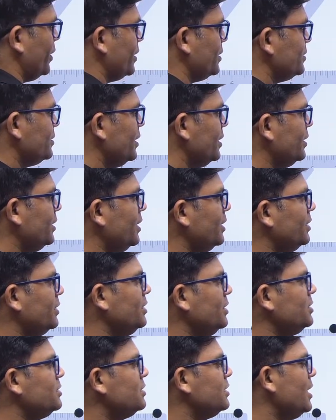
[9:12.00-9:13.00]
say that
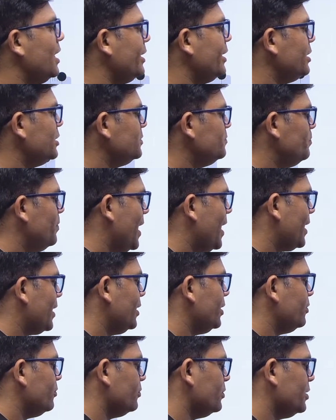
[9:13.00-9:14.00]
this line is
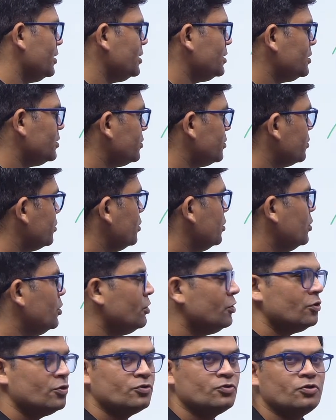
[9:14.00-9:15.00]
parallel to this.
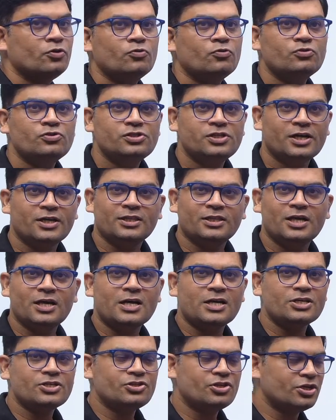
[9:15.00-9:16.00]
So to check the
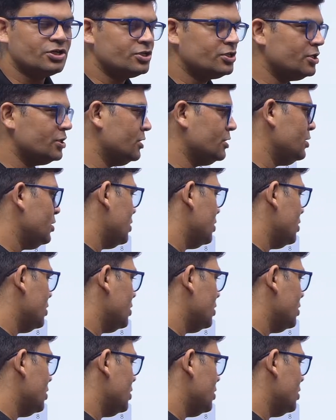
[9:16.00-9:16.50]
construction,